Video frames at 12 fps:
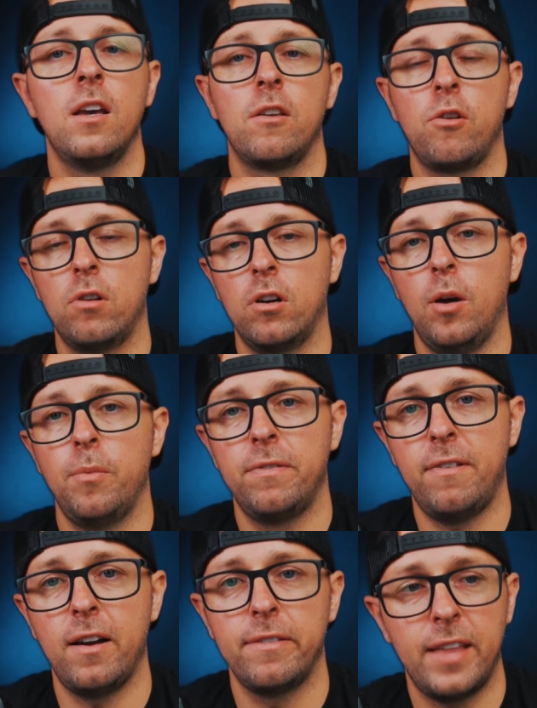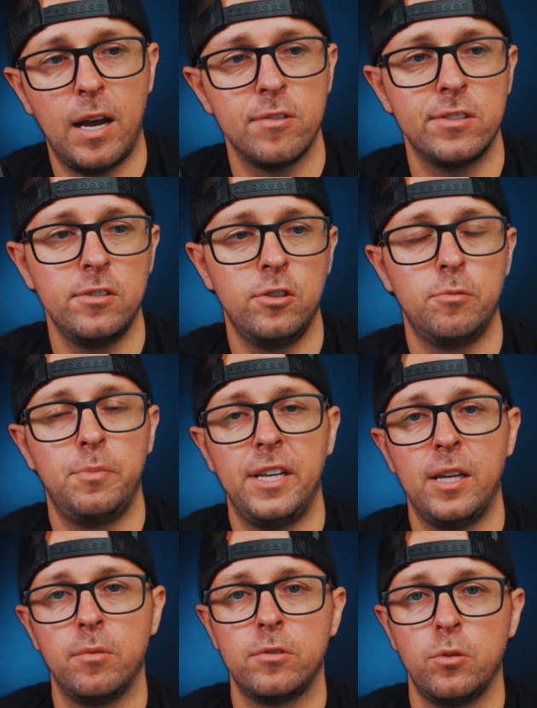You are up 5,000. You'll be able to